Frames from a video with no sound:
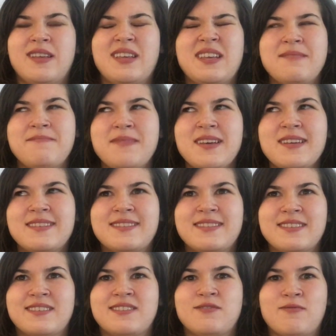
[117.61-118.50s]
It makes
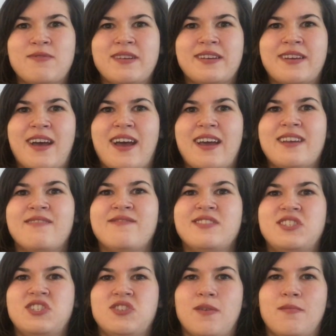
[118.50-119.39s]
the story kind
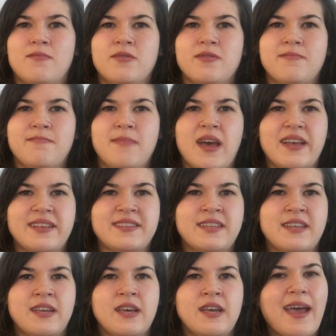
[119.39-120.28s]
of a jumbled
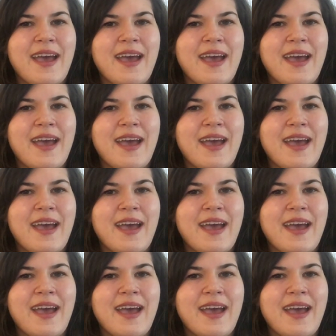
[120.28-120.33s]
mess.